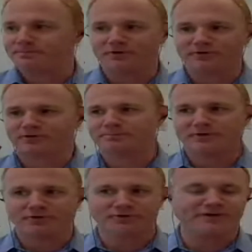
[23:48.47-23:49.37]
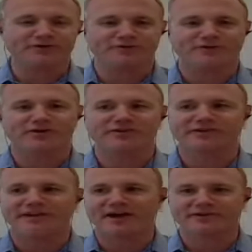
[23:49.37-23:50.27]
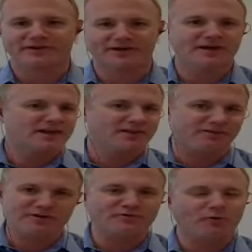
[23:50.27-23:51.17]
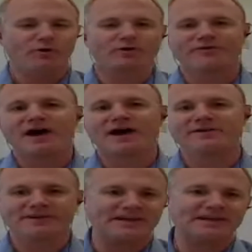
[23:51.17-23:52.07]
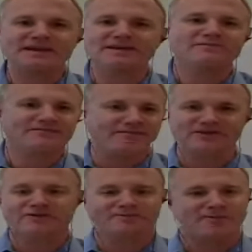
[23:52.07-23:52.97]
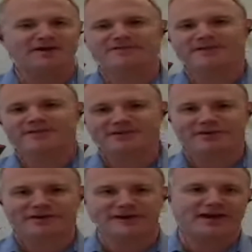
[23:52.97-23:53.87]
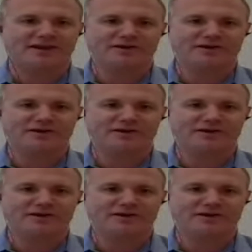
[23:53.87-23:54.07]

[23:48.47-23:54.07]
those those feature functions down to three, four, or five key feature benefits that you're going to get.